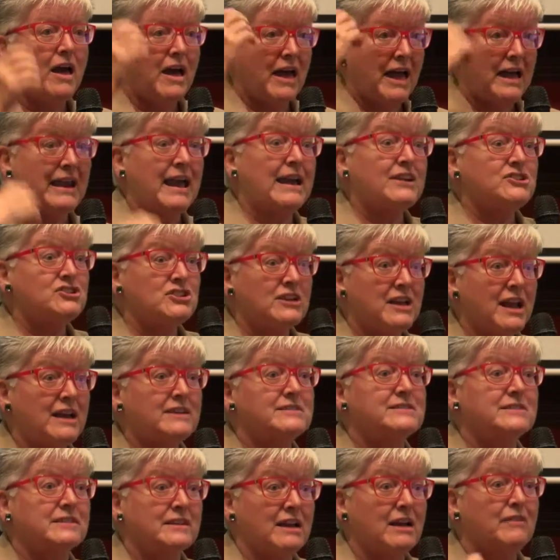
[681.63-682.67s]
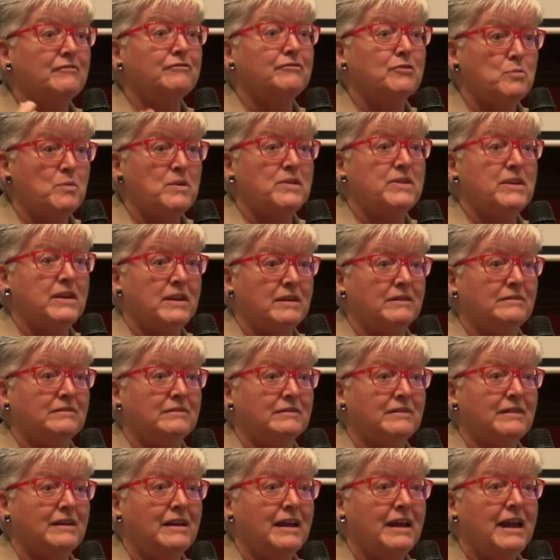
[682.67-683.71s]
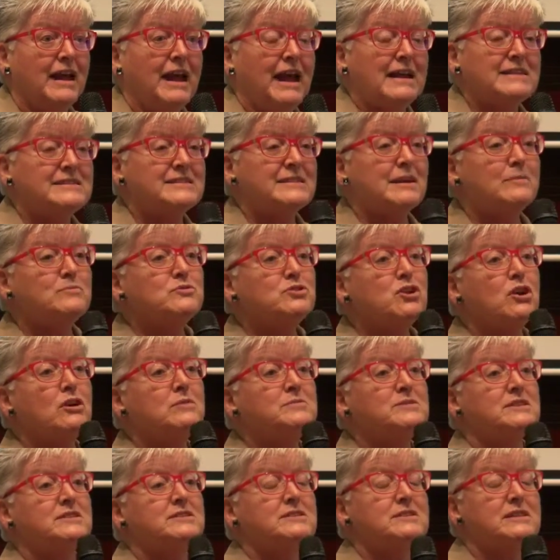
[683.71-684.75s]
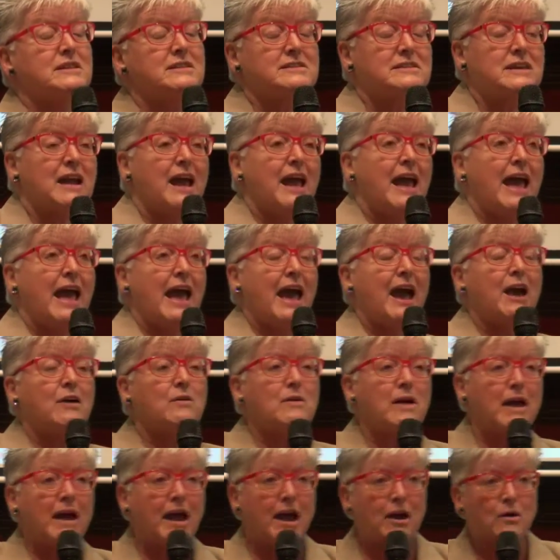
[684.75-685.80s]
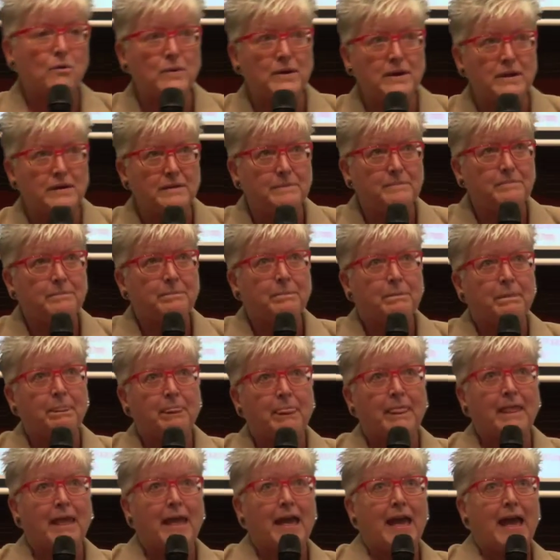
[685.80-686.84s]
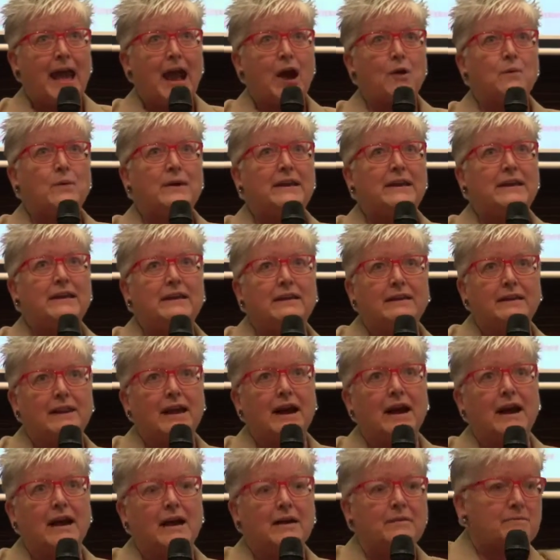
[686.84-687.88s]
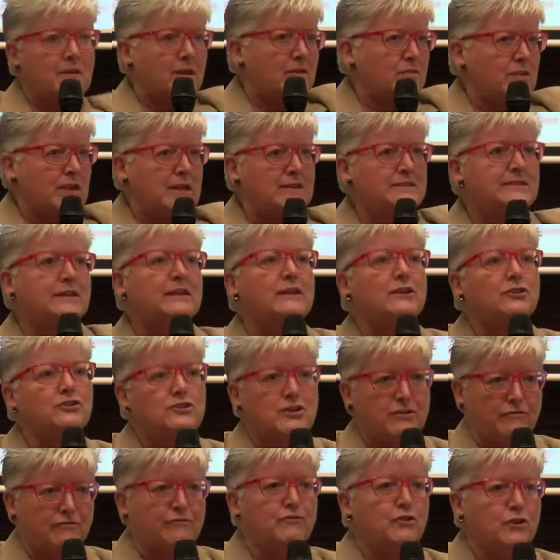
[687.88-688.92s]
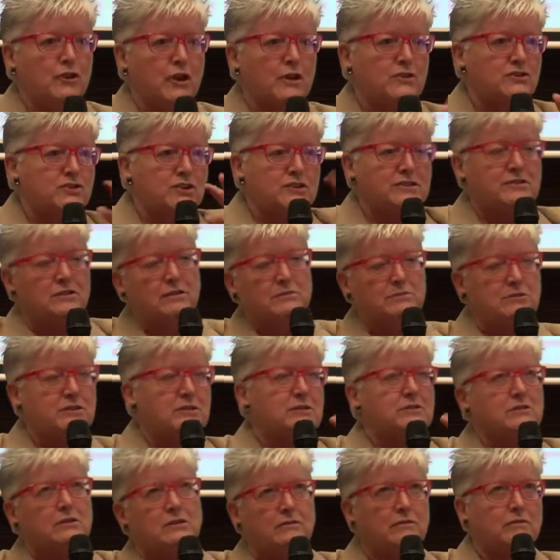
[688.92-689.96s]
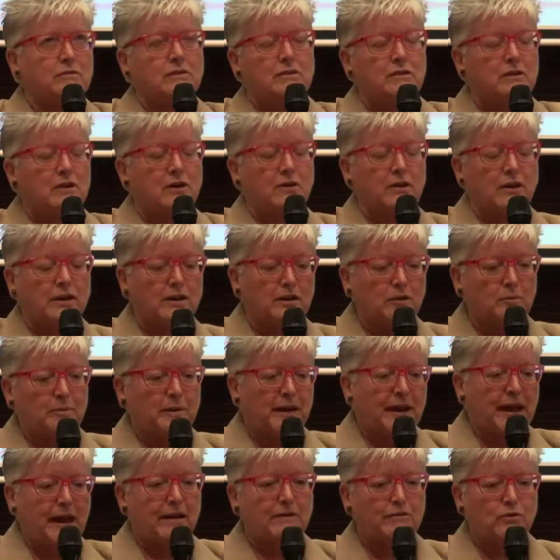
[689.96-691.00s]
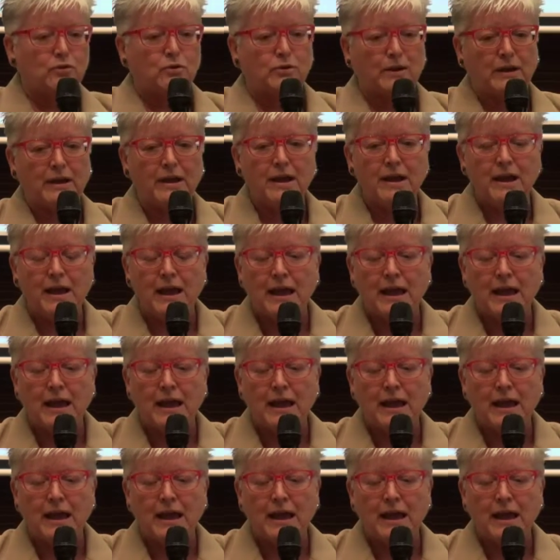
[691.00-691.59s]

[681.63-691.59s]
It actually has to come from within. And sometimes it's just how we can, and here's a little tip for you, actually, so I'm just sort of going a little bit out of order.